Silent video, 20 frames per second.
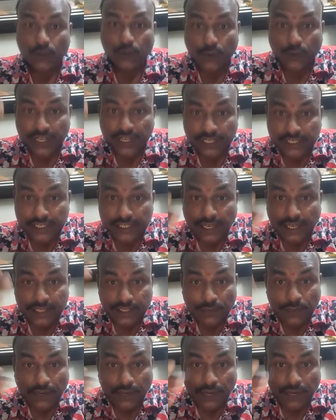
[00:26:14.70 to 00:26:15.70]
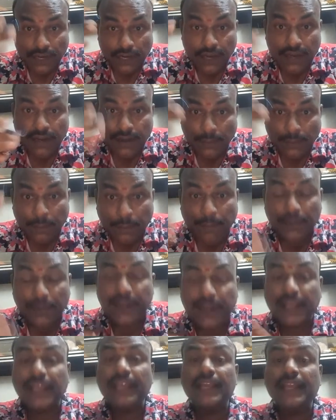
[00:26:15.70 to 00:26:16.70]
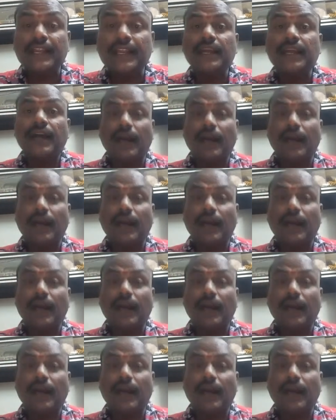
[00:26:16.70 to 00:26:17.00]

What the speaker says: to recharge our brain,